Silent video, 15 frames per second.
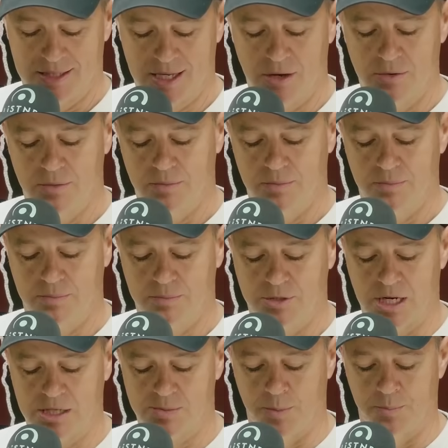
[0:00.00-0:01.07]
So
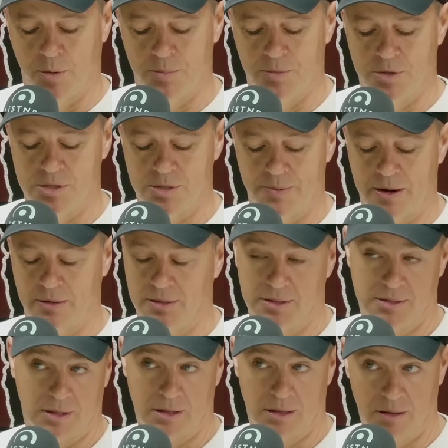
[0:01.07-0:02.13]
Jasprit Bumrah has apparently
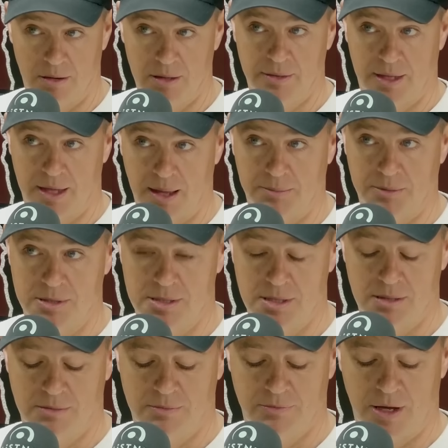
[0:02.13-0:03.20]
declined the
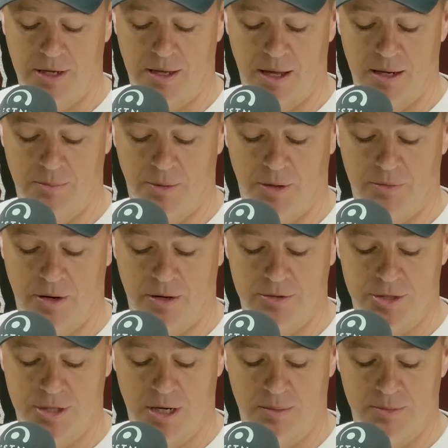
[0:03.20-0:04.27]
captaincy, vacated by Rohit
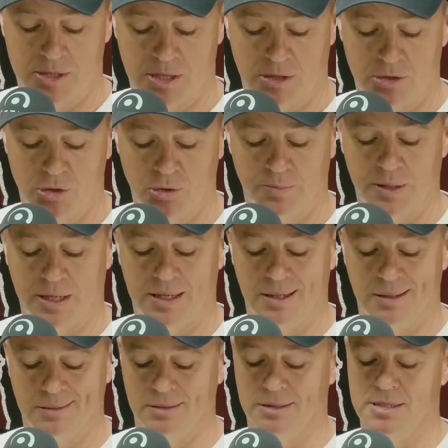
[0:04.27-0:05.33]
Sharma. So Shubman
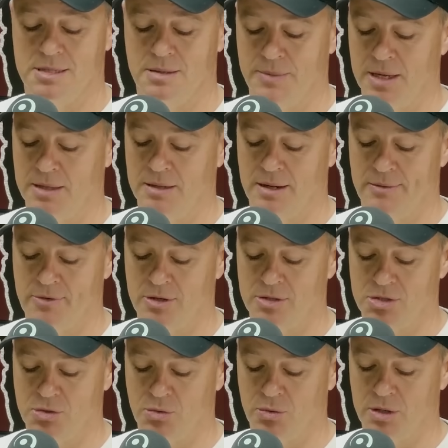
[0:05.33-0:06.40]
Gill is the man that
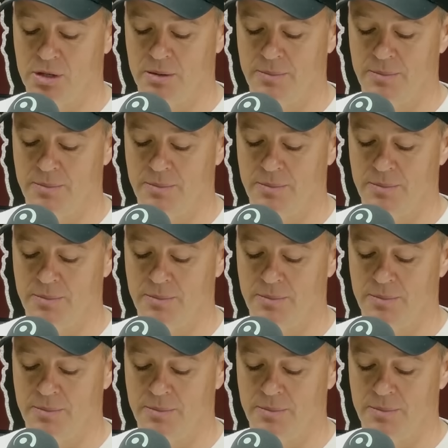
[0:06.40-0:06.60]
everyone's talking